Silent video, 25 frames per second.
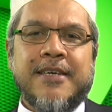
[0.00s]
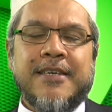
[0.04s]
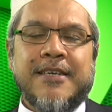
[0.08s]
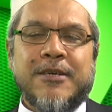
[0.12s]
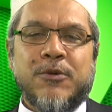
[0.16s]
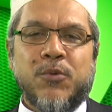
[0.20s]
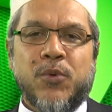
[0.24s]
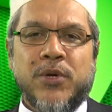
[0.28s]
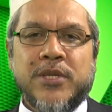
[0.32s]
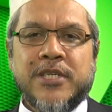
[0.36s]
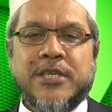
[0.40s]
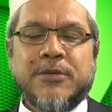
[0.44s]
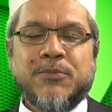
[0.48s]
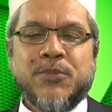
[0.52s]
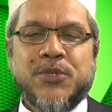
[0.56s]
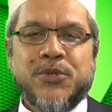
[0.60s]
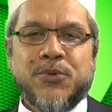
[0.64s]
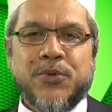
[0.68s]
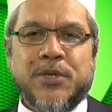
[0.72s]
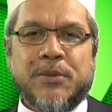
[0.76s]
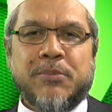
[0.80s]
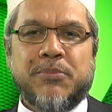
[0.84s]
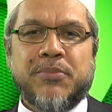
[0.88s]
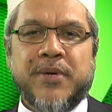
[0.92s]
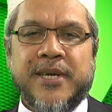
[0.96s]
Welcome to
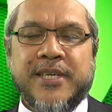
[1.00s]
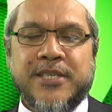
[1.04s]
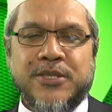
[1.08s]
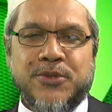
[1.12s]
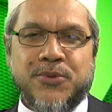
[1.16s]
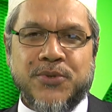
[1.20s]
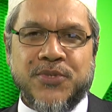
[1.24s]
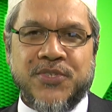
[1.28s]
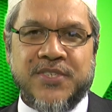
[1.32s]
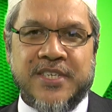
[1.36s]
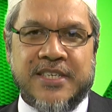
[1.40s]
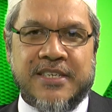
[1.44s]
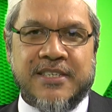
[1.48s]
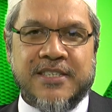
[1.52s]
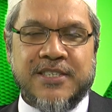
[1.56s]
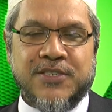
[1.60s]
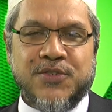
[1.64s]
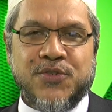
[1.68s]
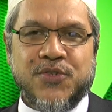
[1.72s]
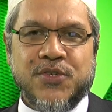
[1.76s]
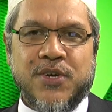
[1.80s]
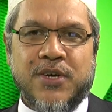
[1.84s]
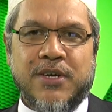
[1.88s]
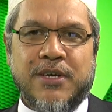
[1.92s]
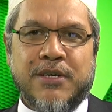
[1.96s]
a brand new
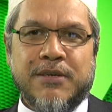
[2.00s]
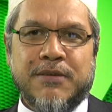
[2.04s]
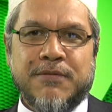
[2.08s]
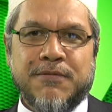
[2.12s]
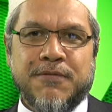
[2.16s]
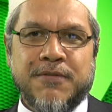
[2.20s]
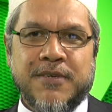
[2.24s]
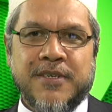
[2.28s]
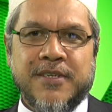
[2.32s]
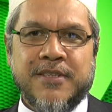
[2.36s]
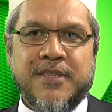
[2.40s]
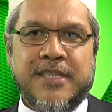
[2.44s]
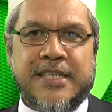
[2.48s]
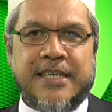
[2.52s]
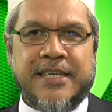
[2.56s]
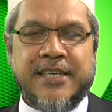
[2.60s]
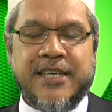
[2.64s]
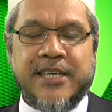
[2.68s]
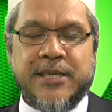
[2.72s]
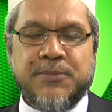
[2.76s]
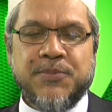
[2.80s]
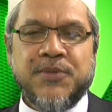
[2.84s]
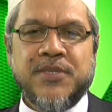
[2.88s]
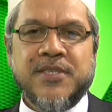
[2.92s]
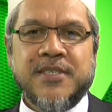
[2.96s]
series of the
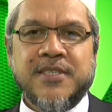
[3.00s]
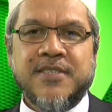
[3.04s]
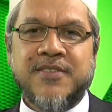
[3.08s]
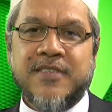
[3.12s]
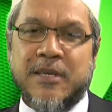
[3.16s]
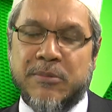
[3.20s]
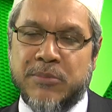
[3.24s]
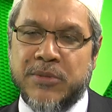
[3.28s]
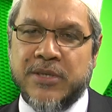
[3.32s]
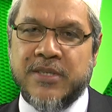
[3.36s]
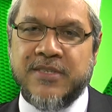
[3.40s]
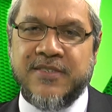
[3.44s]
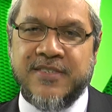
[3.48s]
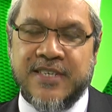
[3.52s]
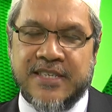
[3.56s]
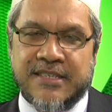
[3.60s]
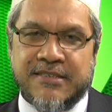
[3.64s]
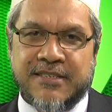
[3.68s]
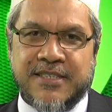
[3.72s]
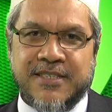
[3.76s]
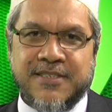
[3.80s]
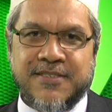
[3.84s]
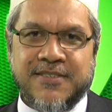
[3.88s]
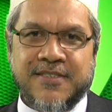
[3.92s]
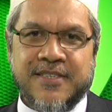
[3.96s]
IPSA Seminar
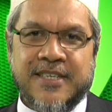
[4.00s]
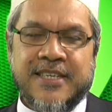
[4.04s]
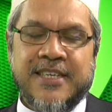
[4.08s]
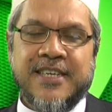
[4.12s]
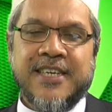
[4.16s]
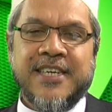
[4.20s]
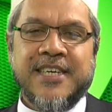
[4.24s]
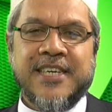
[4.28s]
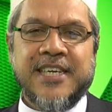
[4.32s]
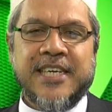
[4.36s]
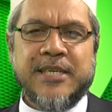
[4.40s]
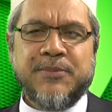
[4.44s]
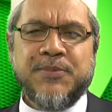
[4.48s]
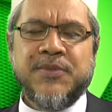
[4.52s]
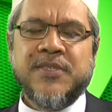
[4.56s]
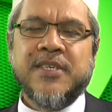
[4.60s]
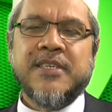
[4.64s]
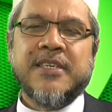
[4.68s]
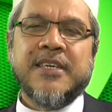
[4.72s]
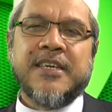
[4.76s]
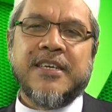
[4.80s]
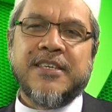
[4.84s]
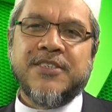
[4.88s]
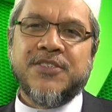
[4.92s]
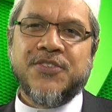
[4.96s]
Series.
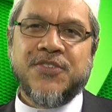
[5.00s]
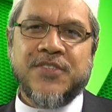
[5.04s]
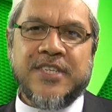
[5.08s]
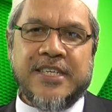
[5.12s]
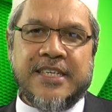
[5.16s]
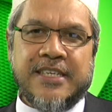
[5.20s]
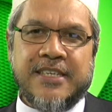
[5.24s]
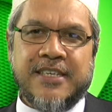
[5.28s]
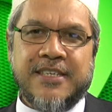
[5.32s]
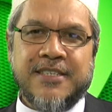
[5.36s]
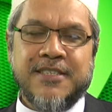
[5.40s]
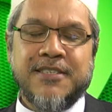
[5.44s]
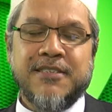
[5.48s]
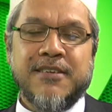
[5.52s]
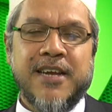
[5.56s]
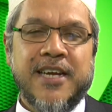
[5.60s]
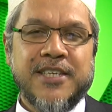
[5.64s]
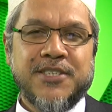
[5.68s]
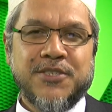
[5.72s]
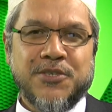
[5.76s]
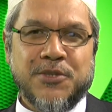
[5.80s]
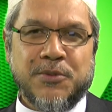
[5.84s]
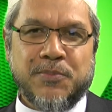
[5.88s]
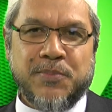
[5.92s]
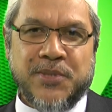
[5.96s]
IPSA is the
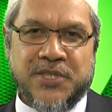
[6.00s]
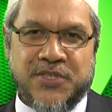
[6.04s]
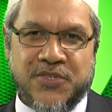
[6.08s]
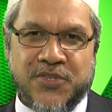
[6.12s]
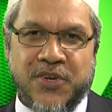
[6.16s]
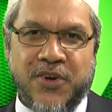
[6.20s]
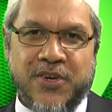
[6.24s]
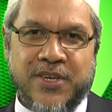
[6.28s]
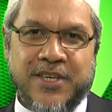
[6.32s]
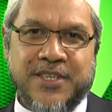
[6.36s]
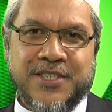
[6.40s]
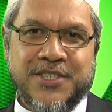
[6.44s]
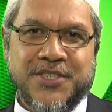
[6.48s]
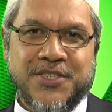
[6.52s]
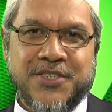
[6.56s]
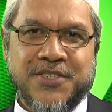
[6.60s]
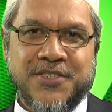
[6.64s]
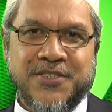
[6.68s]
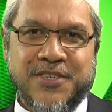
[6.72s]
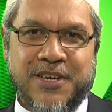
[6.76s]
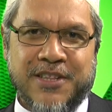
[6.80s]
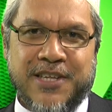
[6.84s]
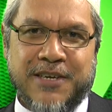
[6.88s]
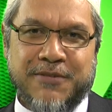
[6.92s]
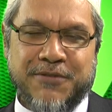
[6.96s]
International Peace College,
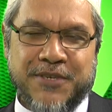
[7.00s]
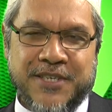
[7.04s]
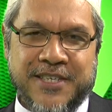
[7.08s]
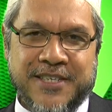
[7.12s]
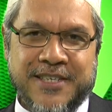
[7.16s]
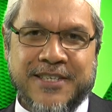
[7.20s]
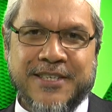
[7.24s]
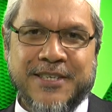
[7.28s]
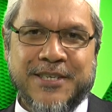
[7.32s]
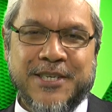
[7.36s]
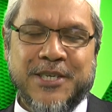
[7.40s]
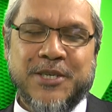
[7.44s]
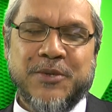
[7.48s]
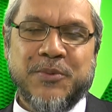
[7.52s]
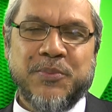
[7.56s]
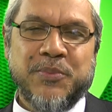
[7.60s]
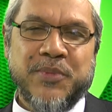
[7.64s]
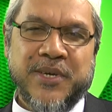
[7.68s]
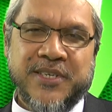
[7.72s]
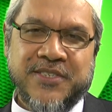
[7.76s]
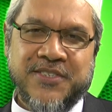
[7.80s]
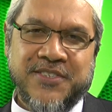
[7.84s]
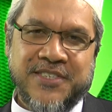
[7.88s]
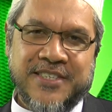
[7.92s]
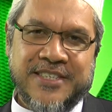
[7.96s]
South Africa,
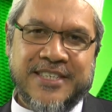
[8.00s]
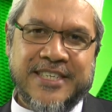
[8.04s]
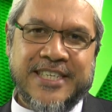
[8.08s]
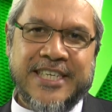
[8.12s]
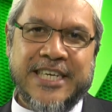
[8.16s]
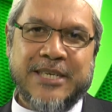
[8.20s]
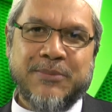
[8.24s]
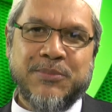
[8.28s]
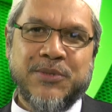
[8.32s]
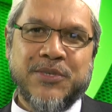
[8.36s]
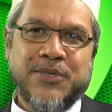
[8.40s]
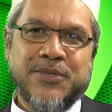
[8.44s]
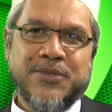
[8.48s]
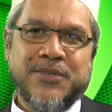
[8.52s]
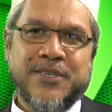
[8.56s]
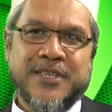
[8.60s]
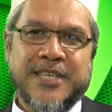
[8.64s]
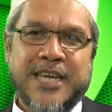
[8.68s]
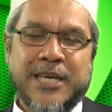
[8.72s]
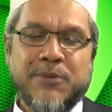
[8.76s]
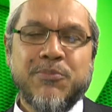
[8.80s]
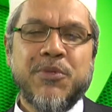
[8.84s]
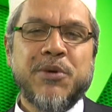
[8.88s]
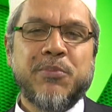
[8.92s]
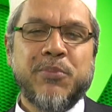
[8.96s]
based here in Cape Town, and
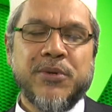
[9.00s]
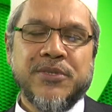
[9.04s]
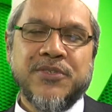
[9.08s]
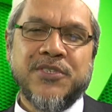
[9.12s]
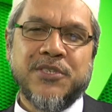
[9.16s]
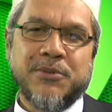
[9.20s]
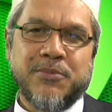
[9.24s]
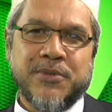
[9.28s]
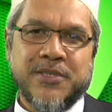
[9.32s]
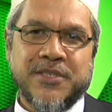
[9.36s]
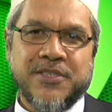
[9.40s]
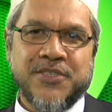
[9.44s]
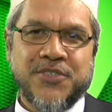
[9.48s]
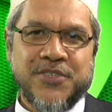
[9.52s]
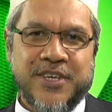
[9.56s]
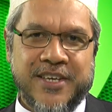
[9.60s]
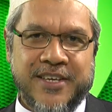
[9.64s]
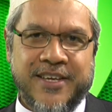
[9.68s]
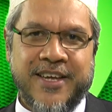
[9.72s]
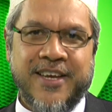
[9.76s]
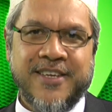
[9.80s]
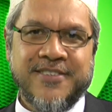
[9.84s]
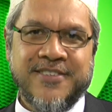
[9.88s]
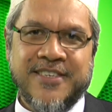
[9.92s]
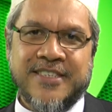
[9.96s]
I'm the principal, Sheikh
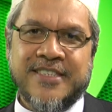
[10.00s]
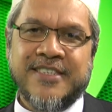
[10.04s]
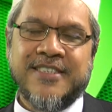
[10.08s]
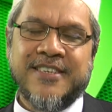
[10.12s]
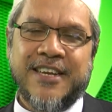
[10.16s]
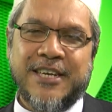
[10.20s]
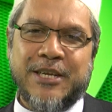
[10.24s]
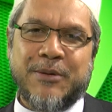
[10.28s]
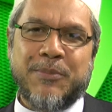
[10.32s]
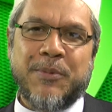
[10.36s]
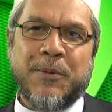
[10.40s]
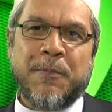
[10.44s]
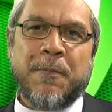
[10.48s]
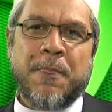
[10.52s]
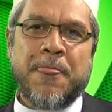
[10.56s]
Ihsaan Taliep.